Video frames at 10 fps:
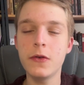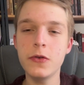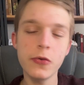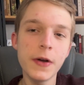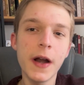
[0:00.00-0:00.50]

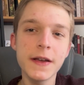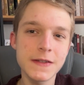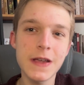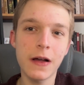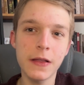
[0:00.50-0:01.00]
you're not
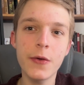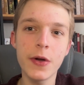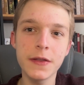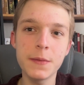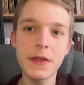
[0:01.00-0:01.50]
exactly
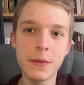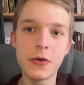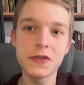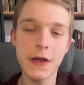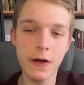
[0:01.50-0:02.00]
going to be the
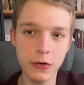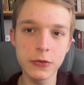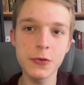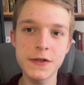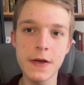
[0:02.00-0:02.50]
most
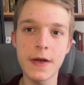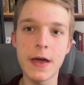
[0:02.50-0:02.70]
inclusive